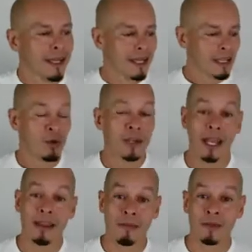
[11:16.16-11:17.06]
You
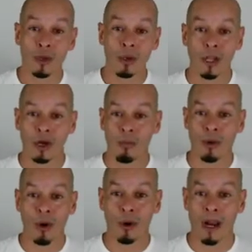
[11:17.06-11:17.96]
get them through a little
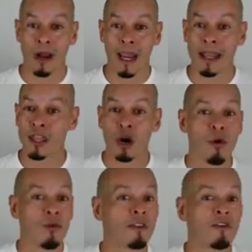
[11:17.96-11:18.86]
program and they're
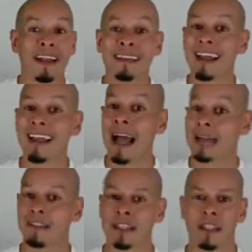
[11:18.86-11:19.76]
moving
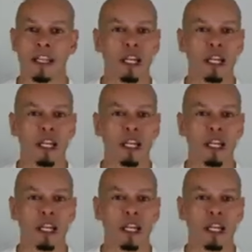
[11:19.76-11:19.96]
fantastic.